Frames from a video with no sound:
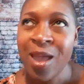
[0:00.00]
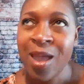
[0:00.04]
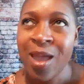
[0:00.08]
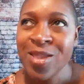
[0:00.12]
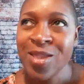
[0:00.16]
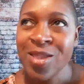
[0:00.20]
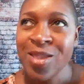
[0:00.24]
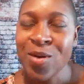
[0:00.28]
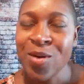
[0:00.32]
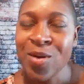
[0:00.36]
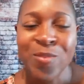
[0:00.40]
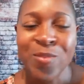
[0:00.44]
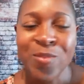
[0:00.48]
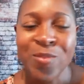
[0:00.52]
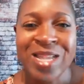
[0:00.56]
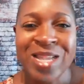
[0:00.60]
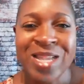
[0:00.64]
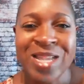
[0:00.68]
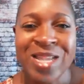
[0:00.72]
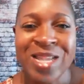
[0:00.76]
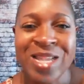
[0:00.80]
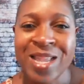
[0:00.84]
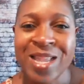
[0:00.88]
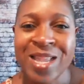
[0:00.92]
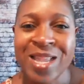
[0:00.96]
So
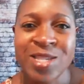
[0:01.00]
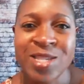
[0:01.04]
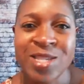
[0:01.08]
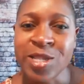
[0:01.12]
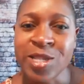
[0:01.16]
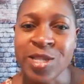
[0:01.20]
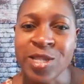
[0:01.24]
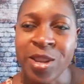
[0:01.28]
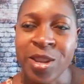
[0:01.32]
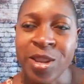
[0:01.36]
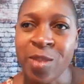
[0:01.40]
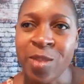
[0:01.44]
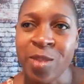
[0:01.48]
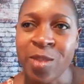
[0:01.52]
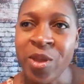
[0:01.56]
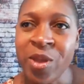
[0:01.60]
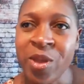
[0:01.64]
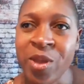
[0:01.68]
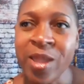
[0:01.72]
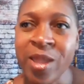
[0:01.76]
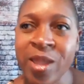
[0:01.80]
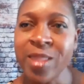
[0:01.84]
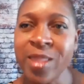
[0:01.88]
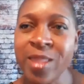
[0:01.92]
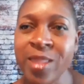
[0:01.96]
it's just going to
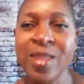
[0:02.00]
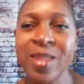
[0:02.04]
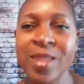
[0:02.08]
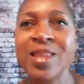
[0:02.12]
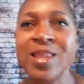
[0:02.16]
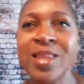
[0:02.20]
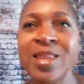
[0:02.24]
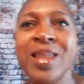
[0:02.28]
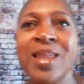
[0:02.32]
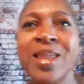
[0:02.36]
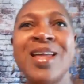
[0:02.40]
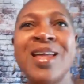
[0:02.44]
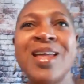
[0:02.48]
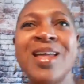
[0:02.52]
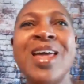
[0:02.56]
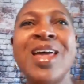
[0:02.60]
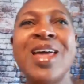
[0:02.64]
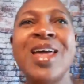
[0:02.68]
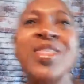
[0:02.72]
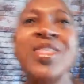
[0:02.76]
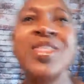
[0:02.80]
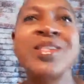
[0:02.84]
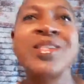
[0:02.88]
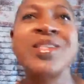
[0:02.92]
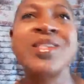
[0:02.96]
depend. A lot
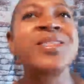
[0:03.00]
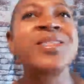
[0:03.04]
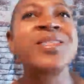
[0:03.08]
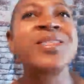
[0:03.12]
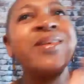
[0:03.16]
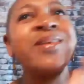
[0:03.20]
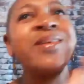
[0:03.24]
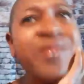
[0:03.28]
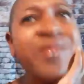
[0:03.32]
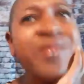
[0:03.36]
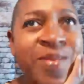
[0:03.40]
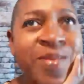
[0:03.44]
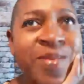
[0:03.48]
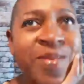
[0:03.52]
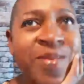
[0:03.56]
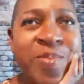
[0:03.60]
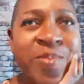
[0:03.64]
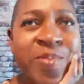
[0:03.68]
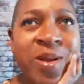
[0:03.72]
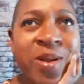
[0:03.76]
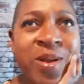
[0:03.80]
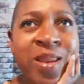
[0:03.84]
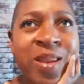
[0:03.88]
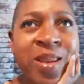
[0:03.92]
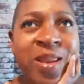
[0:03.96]
of these things are
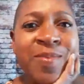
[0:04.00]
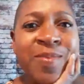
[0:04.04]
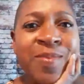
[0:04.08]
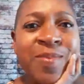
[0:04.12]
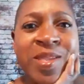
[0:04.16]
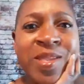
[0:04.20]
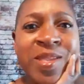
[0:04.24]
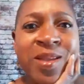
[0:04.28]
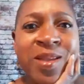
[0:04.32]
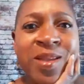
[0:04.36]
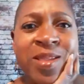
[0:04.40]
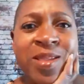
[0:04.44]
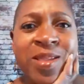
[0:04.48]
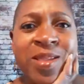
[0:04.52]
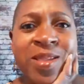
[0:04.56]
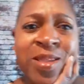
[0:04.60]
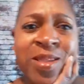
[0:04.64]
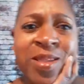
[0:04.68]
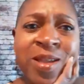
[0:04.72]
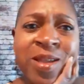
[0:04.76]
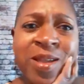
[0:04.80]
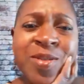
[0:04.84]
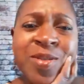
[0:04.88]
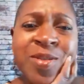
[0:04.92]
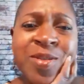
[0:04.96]
like this. It
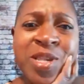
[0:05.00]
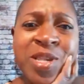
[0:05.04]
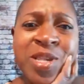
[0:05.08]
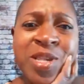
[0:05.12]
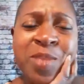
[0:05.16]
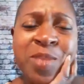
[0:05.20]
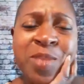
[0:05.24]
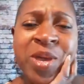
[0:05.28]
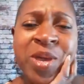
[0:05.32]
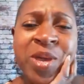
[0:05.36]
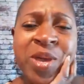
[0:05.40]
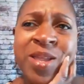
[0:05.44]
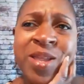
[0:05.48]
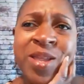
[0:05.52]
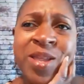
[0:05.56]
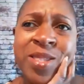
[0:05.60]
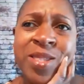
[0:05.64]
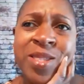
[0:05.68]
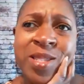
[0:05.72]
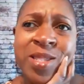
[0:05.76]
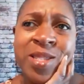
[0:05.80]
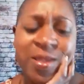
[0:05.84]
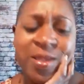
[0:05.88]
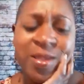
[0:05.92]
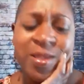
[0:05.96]
all just
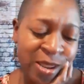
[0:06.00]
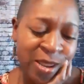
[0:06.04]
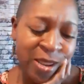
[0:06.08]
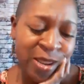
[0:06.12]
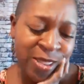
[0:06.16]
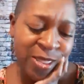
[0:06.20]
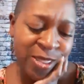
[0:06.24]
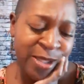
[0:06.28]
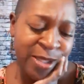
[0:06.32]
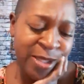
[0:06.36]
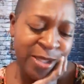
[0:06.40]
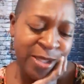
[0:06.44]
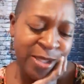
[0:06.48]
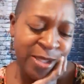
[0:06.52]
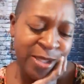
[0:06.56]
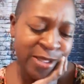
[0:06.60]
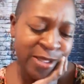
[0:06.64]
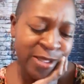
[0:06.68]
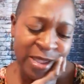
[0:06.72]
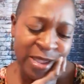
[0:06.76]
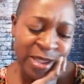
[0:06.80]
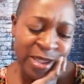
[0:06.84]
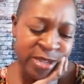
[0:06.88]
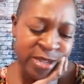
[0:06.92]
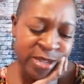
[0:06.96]
depends, kind of thing.
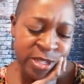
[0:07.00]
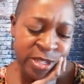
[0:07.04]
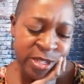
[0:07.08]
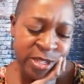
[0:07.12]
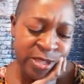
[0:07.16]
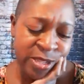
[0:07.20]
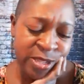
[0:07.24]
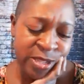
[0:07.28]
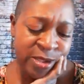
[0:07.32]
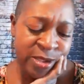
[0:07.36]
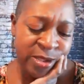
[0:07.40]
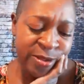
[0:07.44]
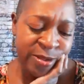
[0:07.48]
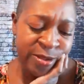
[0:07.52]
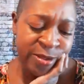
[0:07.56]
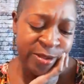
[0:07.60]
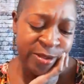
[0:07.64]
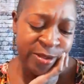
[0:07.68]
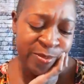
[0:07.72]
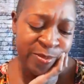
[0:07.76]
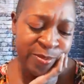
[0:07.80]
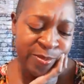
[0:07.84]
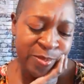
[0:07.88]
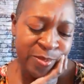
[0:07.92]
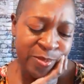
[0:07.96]
I just
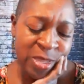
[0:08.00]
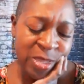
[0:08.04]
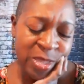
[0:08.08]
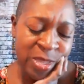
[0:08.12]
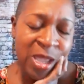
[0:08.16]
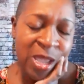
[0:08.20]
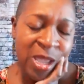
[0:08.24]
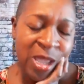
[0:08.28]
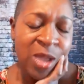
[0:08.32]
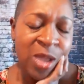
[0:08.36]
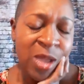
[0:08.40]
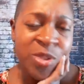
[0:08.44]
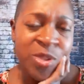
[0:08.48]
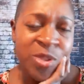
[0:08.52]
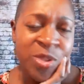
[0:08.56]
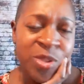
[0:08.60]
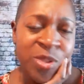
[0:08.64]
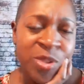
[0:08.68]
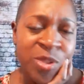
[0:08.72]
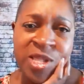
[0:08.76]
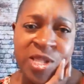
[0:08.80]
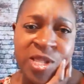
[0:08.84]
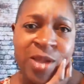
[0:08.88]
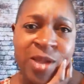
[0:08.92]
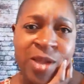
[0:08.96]
with
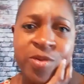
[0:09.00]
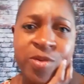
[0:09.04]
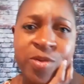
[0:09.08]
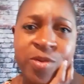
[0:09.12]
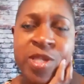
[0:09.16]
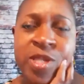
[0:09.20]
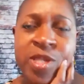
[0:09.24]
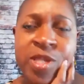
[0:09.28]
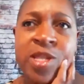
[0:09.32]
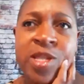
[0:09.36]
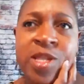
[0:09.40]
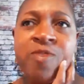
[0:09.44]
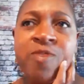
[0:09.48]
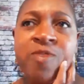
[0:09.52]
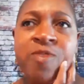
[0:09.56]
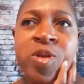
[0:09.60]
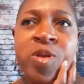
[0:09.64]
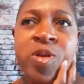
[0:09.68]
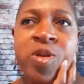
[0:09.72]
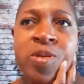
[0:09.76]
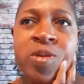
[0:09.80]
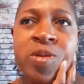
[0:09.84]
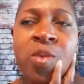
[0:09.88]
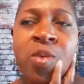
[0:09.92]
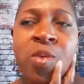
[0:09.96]
standards and stuff,
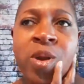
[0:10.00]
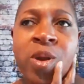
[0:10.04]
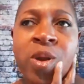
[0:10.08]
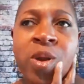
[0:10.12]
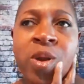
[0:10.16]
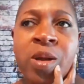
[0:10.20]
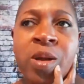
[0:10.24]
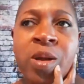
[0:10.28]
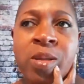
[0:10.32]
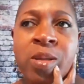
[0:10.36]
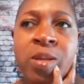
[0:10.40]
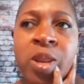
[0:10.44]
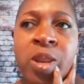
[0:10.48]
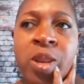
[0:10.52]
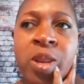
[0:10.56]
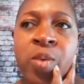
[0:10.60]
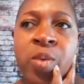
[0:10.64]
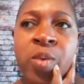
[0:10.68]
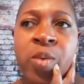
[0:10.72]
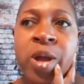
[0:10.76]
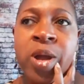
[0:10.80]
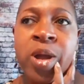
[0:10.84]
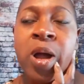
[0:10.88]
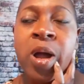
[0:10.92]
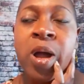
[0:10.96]
you don't want
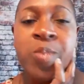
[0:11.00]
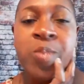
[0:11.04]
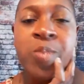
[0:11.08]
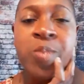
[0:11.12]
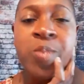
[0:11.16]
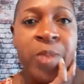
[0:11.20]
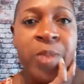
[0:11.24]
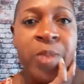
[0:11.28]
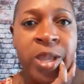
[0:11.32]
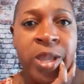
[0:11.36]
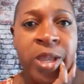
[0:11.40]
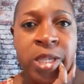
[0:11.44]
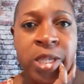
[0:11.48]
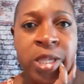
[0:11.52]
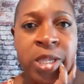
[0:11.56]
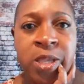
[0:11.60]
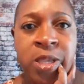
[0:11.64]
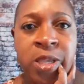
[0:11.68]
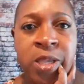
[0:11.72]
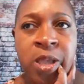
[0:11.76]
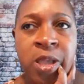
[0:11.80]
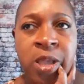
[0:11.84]
to compromise.